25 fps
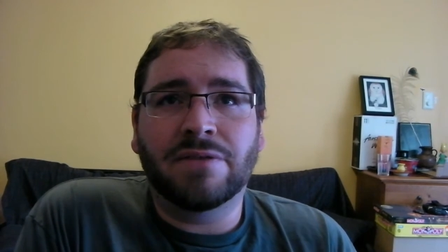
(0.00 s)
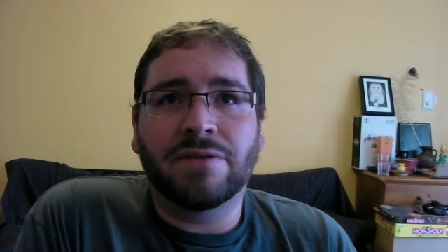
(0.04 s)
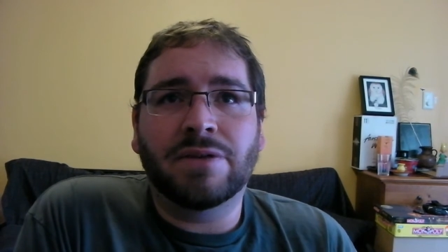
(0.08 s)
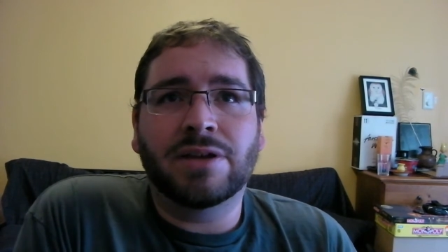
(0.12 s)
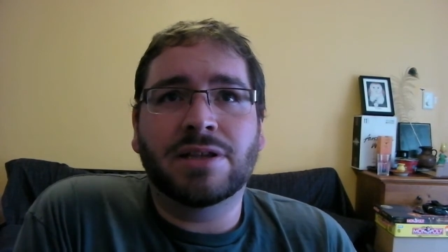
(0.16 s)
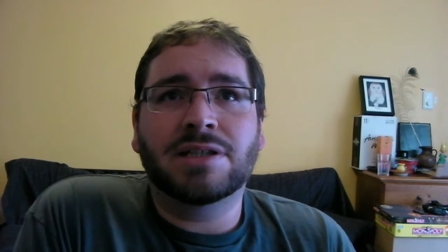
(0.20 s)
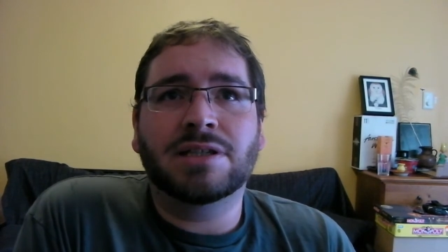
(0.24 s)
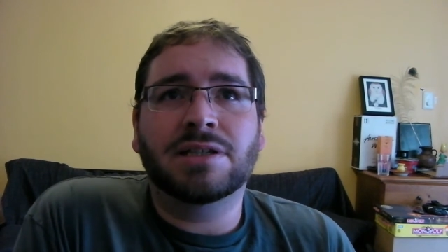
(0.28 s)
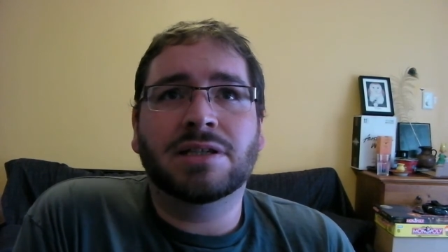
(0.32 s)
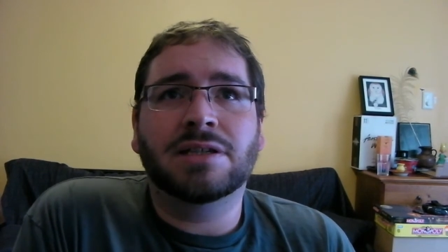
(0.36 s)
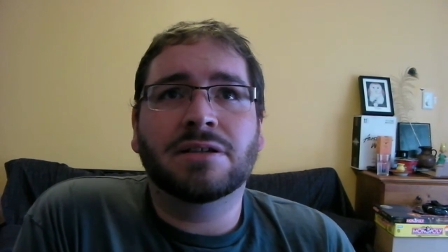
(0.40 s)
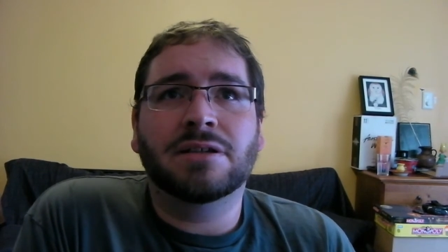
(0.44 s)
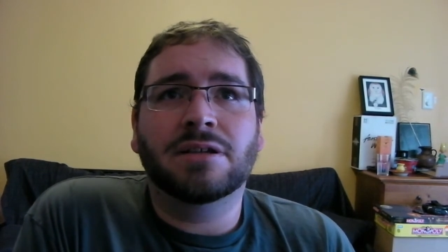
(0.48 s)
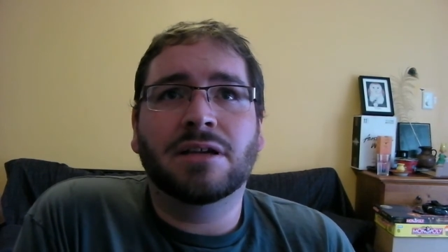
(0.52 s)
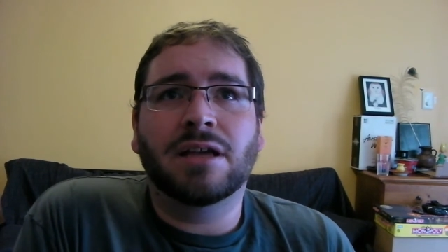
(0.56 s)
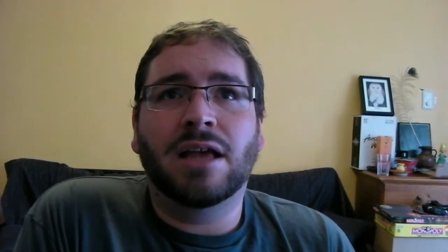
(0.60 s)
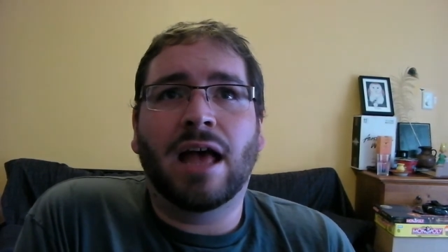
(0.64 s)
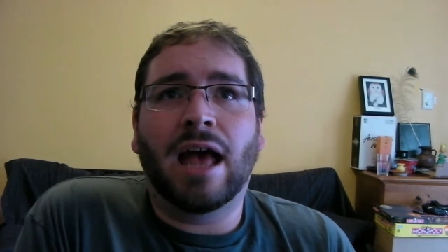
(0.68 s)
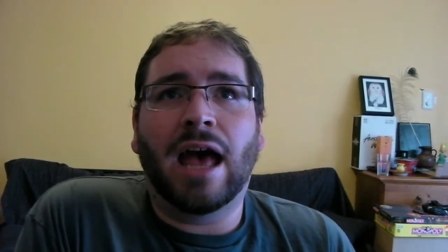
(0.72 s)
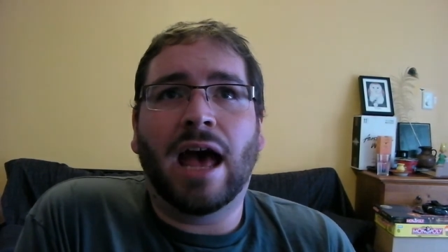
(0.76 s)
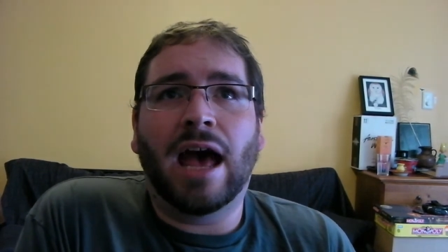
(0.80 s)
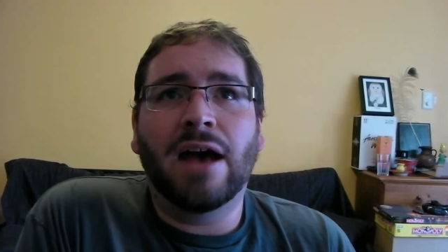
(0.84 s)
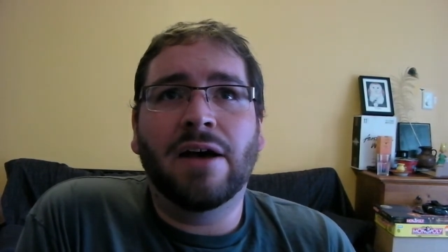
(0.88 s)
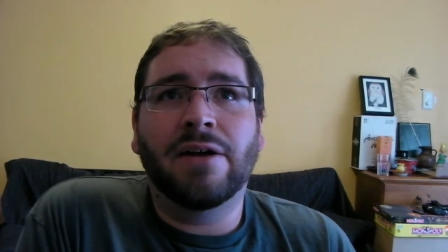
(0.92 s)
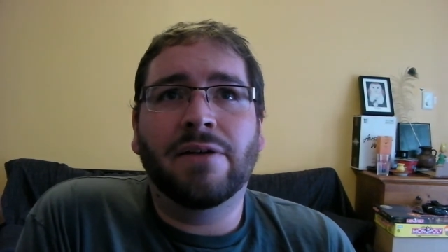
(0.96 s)
it's
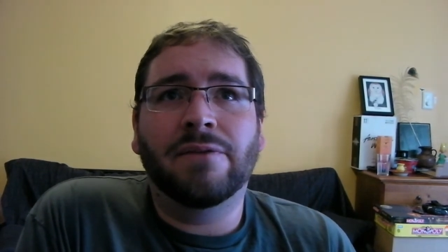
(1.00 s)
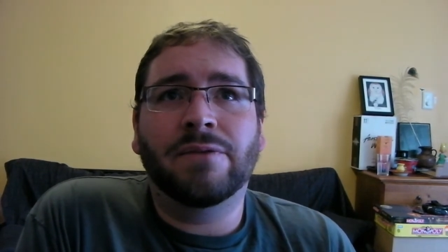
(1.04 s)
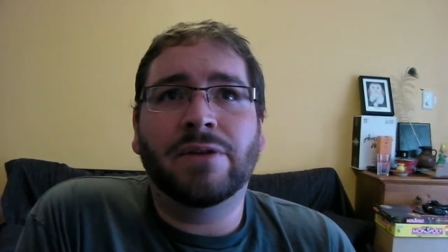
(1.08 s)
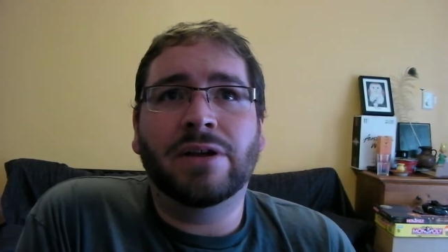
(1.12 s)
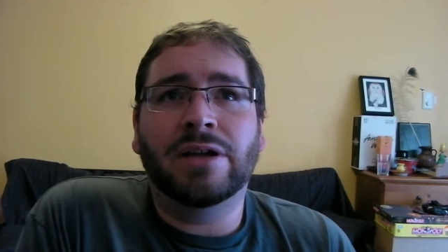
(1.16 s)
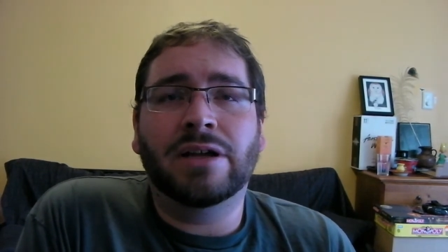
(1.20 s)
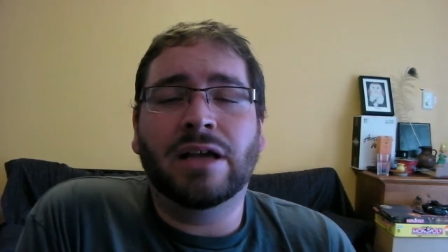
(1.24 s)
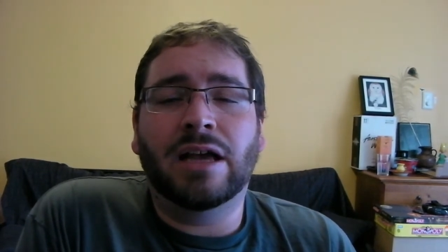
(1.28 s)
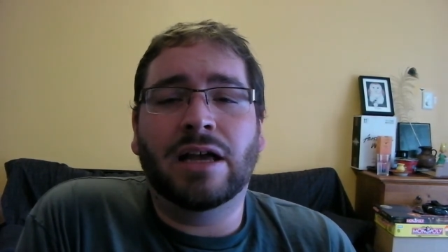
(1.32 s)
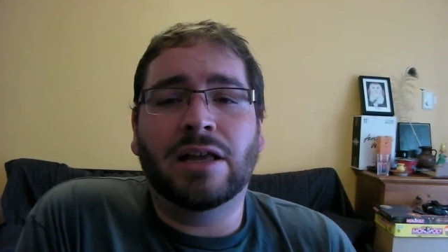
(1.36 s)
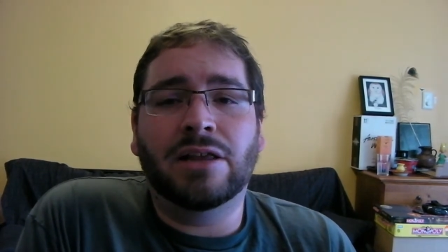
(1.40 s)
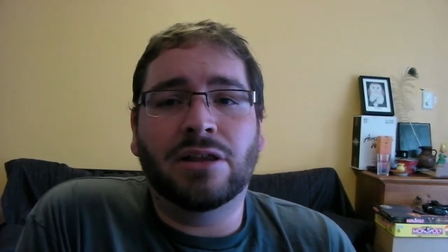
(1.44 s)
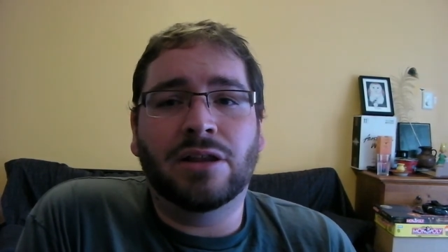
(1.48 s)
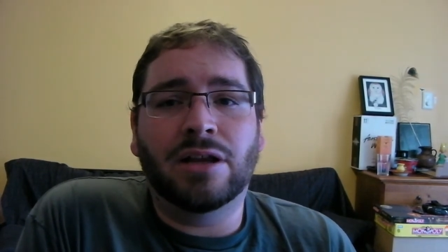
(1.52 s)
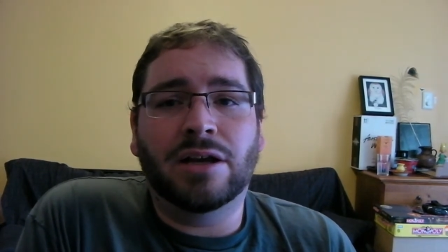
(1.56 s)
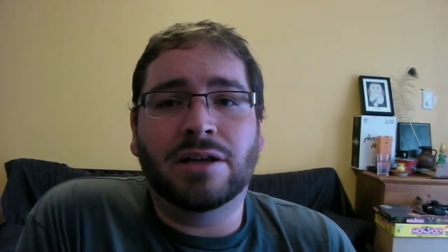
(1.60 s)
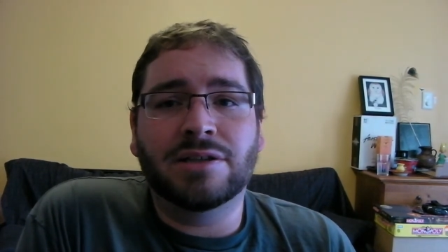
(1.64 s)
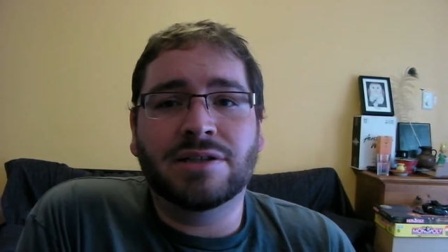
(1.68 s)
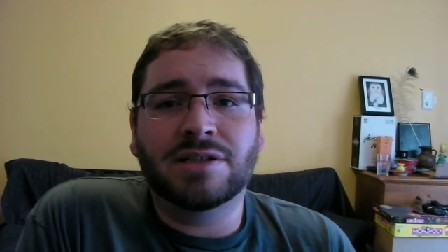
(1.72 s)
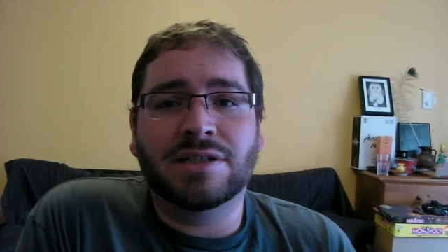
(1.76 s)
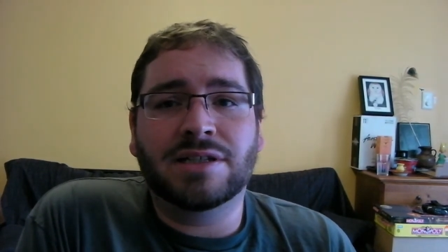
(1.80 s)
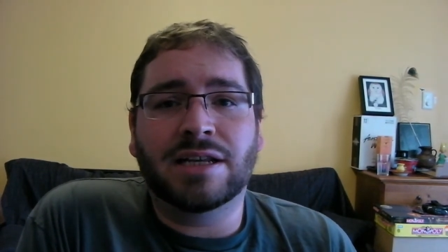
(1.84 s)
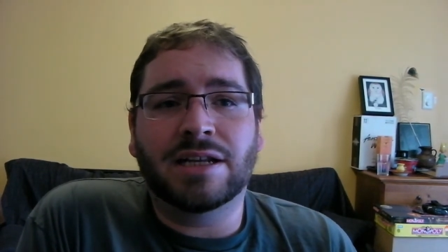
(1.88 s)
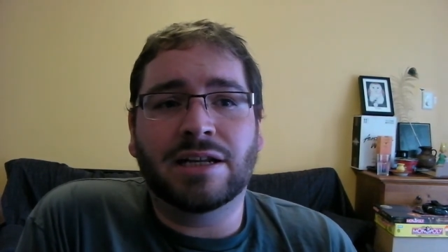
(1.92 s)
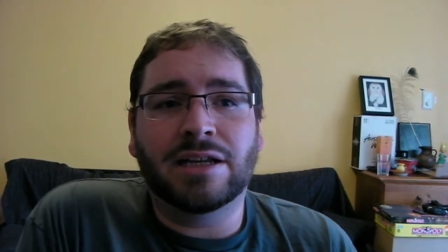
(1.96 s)
having an
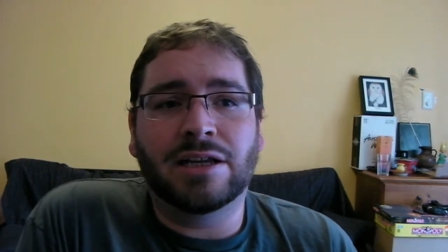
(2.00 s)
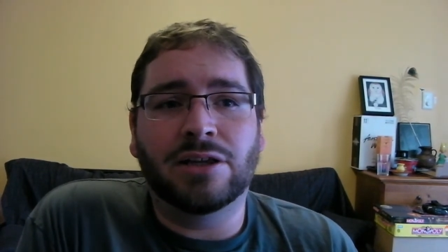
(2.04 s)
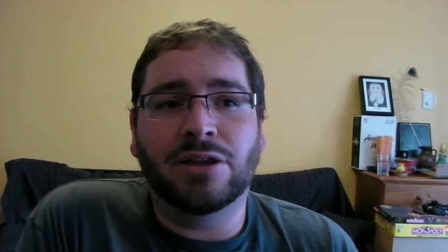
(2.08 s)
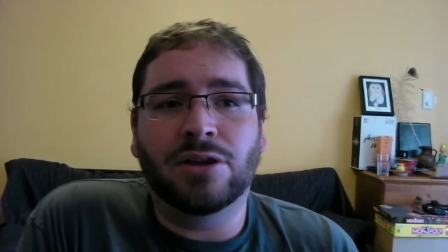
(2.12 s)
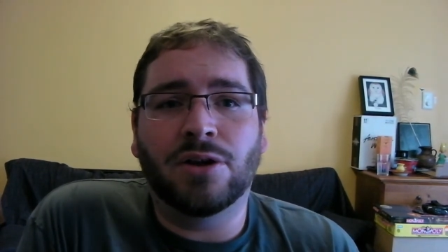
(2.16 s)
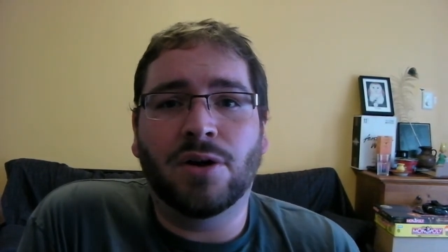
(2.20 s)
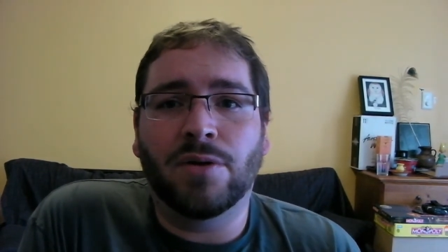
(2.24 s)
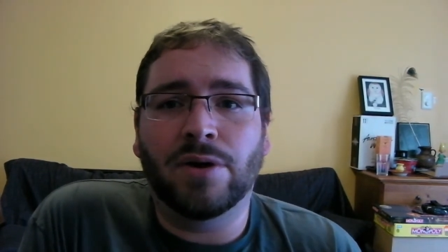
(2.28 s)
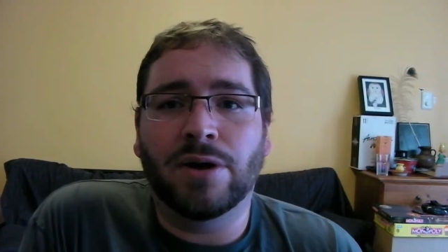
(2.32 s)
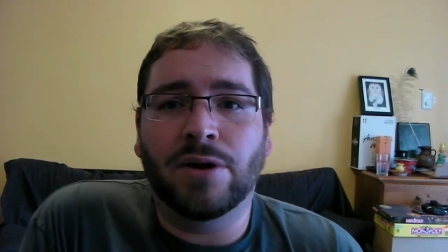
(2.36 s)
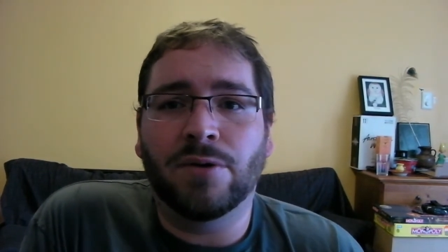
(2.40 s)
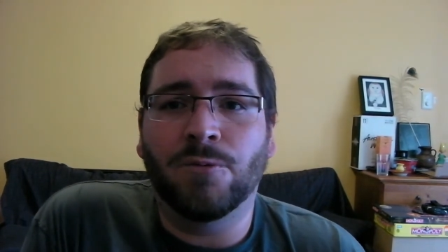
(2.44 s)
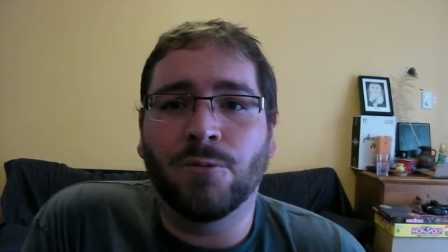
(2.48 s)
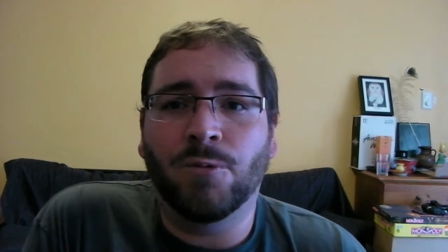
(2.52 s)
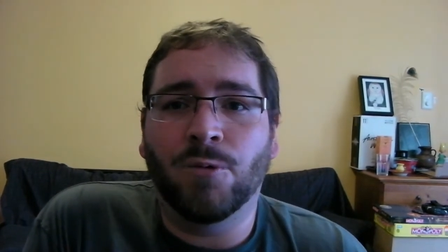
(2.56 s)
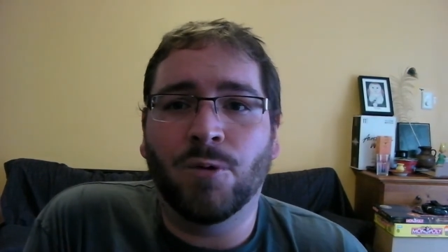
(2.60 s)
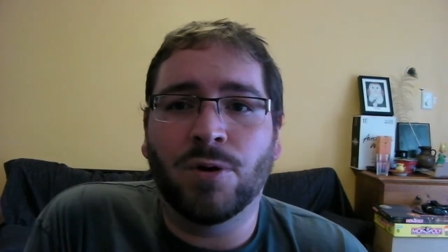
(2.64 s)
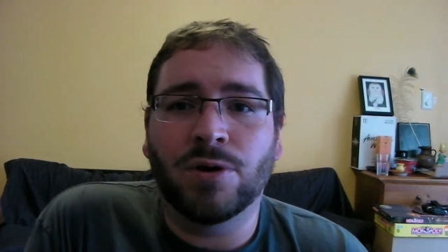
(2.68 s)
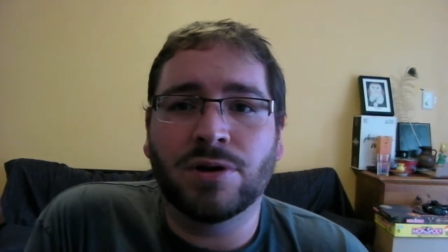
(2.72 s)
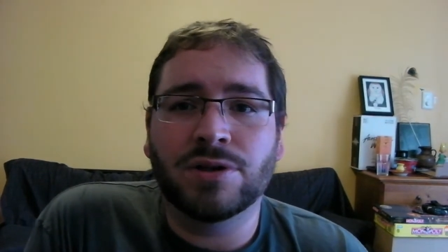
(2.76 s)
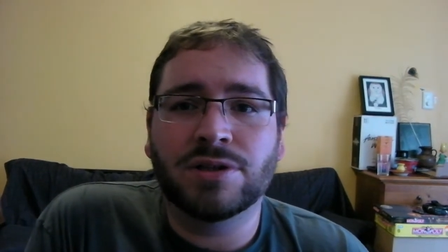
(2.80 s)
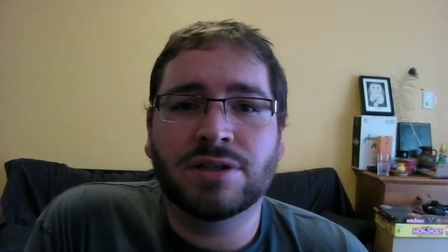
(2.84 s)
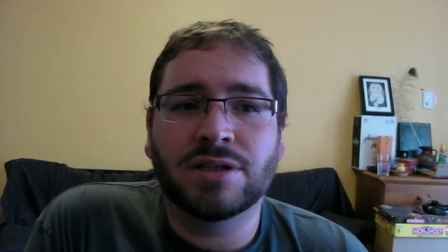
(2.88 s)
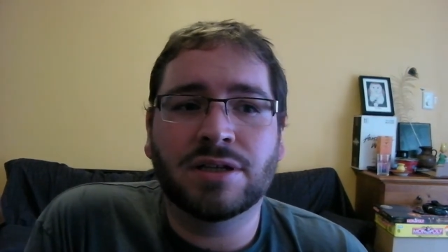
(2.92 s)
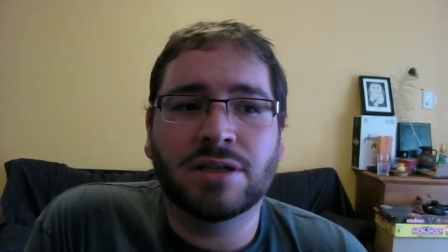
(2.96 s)
understanding and knowing
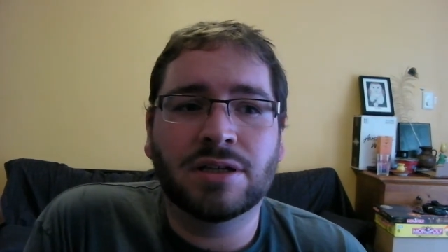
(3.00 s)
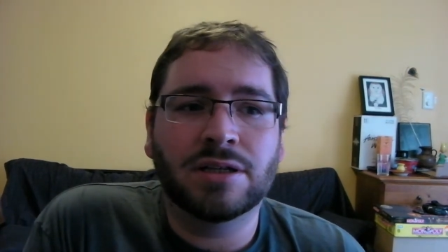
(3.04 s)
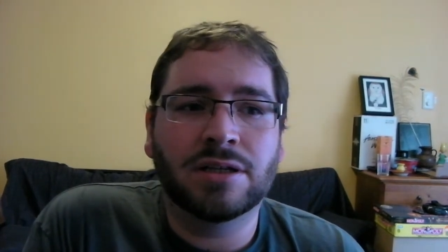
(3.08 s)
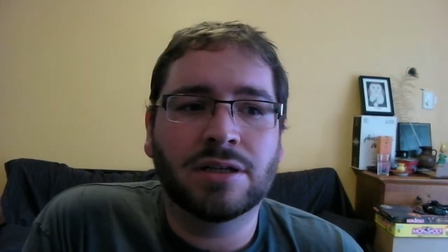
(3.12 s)
what